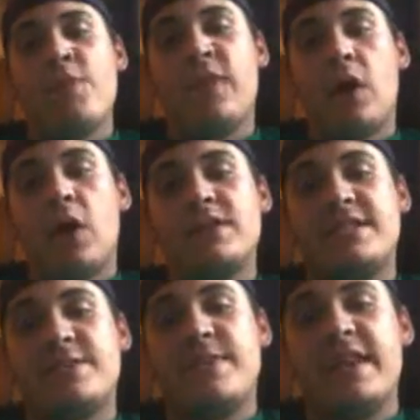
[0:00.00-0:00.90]
Moving on
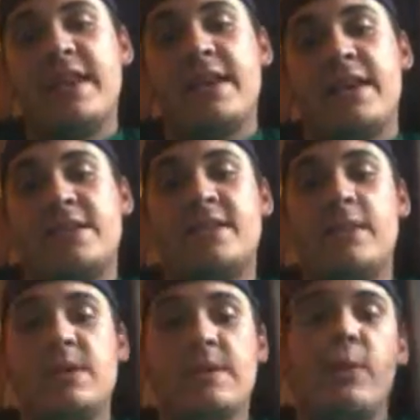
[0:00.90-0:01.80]
to the
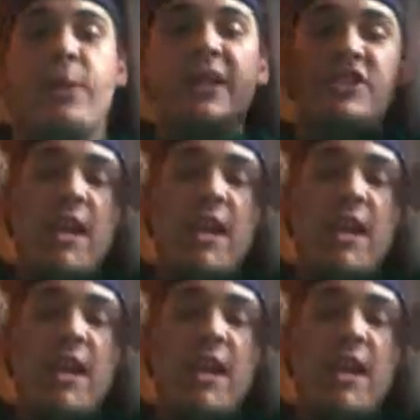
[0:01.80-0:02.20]
WWE